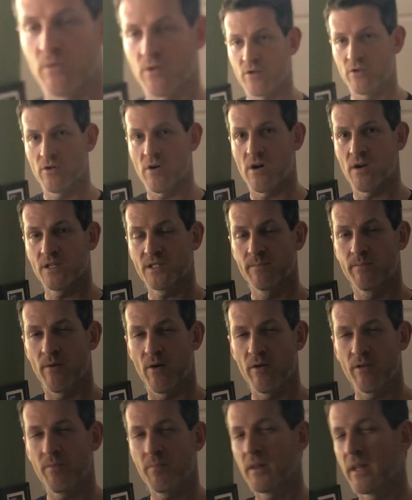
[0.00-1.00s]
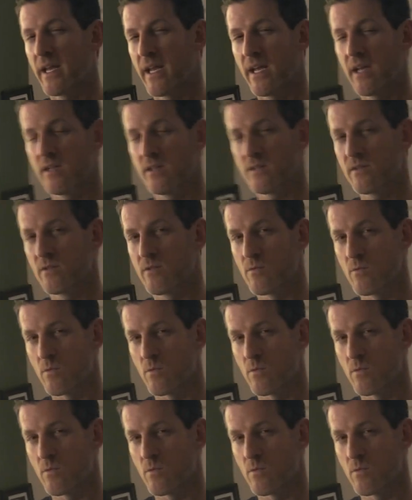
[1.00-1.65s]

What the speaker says: were crossed. Both plants